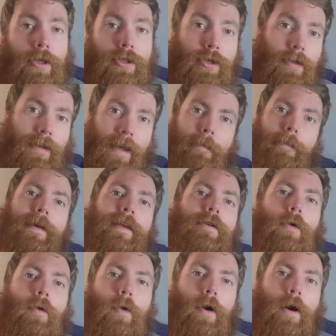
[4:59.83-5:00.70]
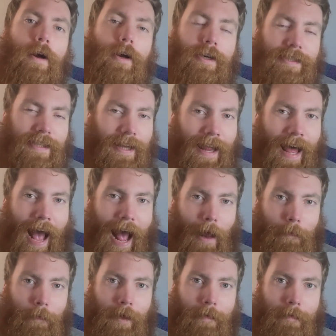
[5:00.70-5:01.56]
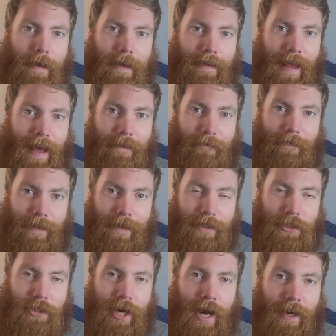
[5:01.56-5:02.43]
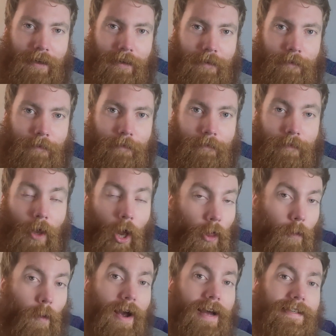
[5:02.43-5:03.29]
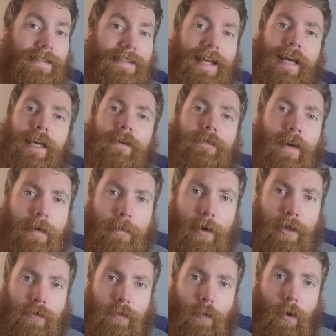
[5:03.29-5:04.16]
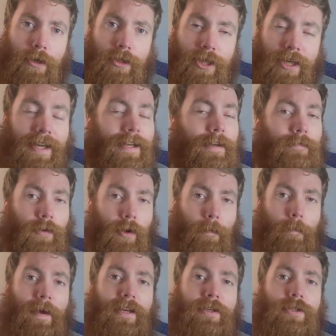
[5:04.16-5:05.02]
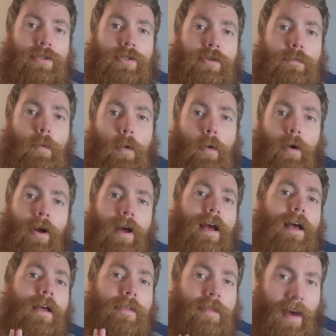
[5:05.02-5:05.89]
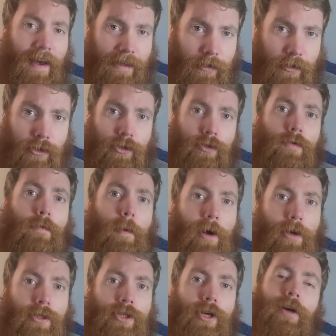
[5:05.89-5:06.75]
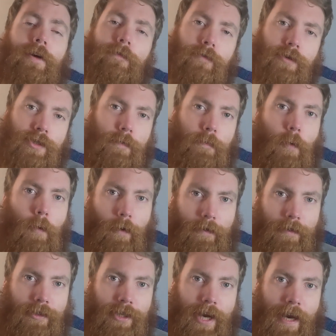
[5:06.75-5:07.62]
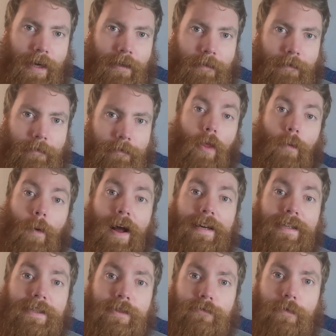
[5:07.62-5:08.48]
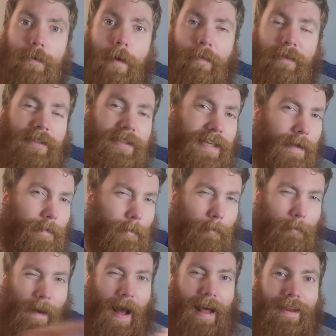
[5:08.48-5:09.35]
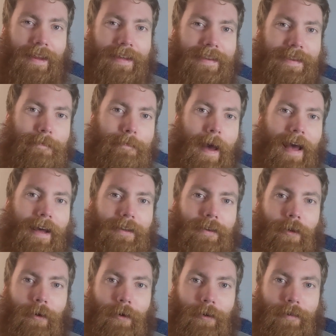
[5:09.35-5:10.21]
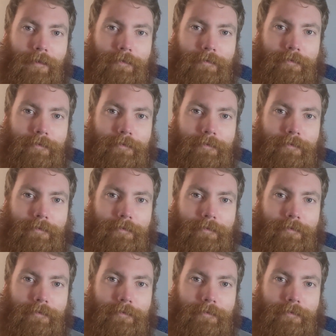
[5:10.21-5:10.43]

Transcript: do let me know, because I'll happily make that for this channel. Otherwise, thank you very for watching, and if you're a Patreon supporter, thank you so much for supporting the channel. Otherwise, remember to keep battling the backlog.